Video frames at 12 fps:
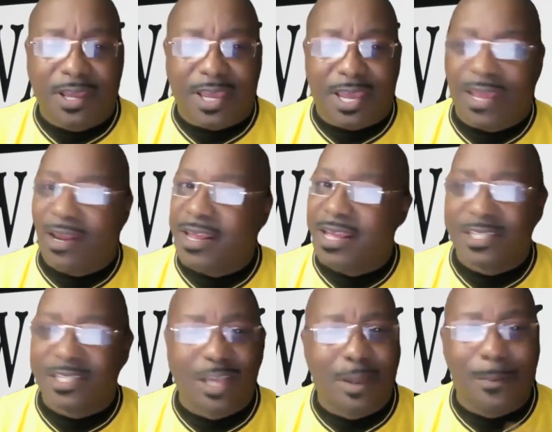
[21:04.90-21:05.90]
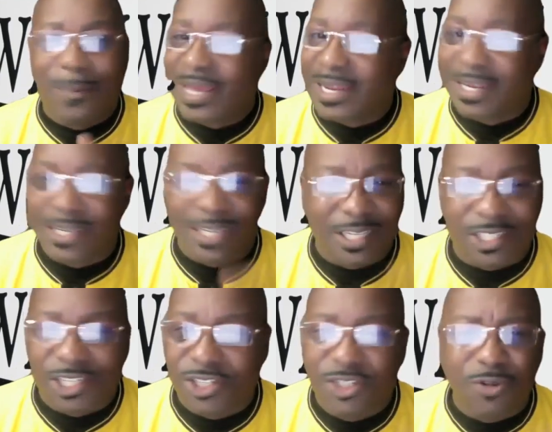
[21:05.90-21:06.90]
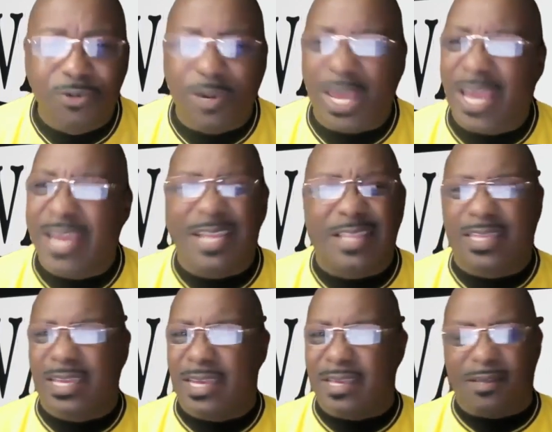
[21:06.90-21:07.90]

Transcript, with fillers: in his ability to do anything.